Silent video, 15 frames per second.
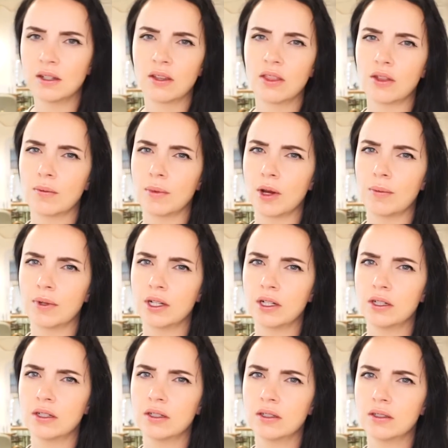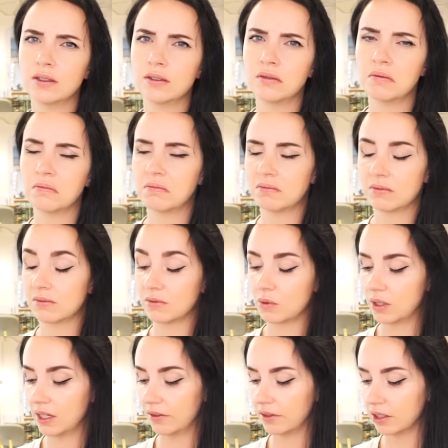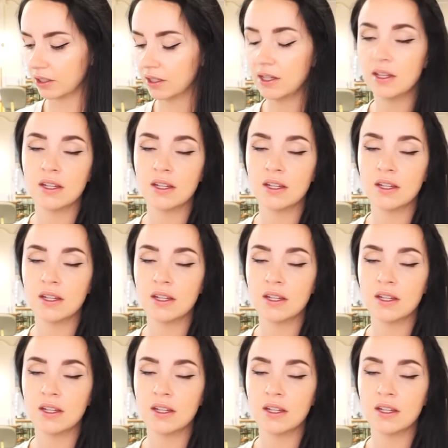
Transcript: Thermometer? Whatever.